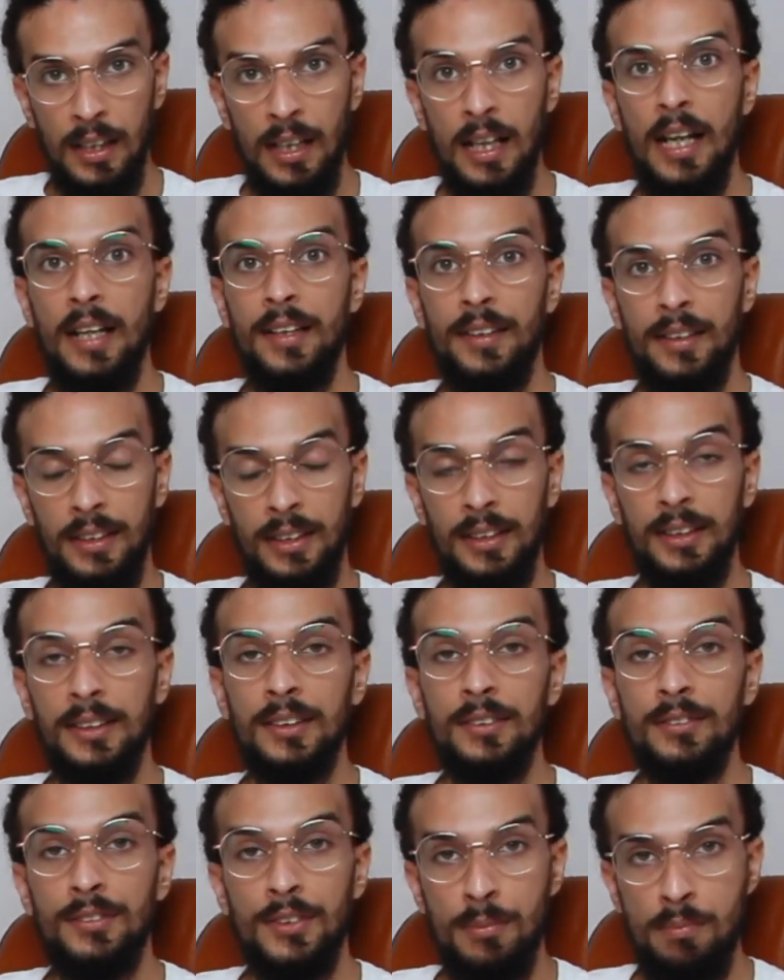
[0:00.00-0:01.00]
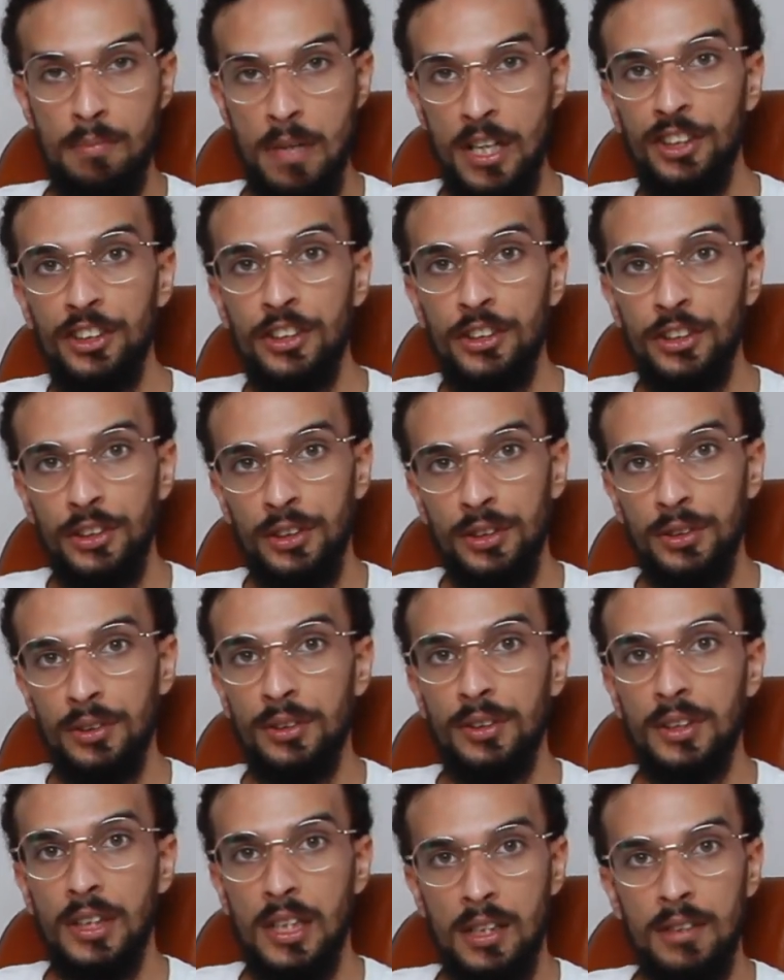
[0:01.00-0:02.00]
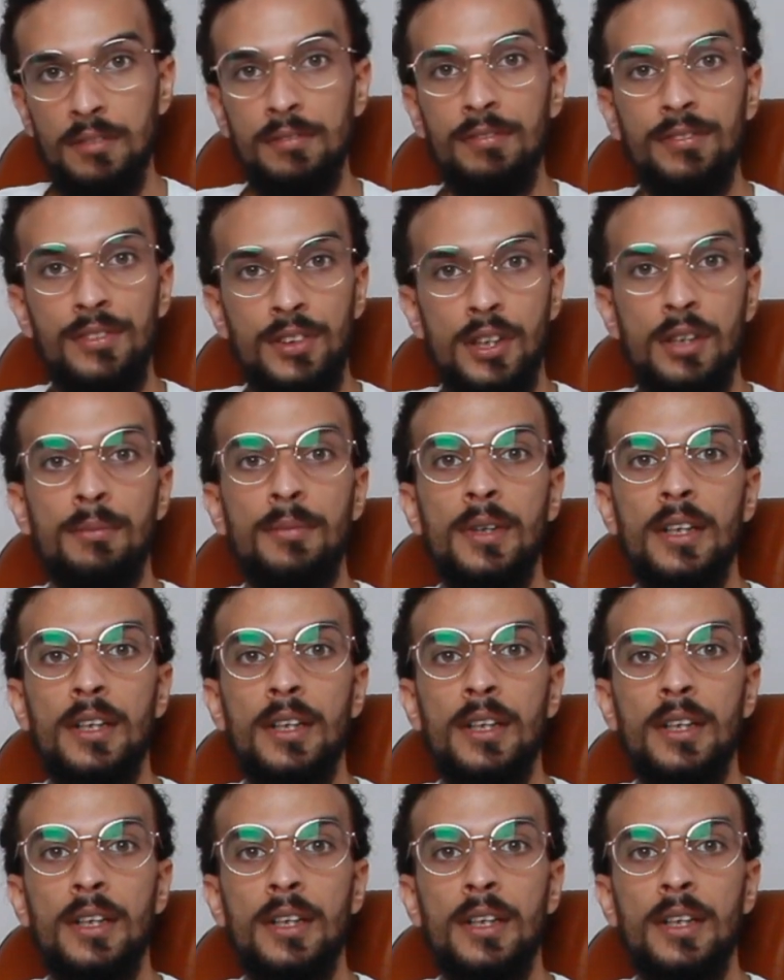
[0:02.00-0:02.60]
And this information should come from